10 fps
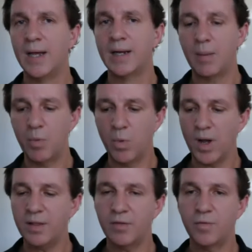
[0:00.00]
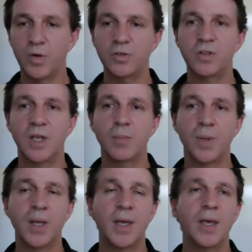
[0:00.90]
Number one, the first step
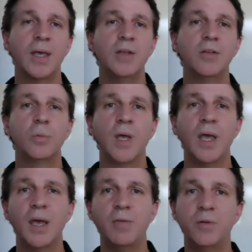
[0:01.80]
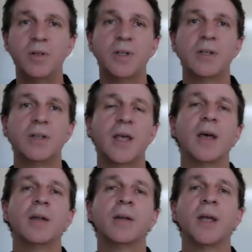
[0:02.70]
is we have to dig
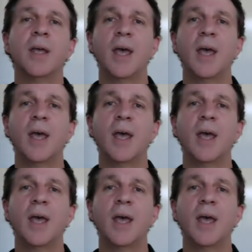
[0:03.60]
down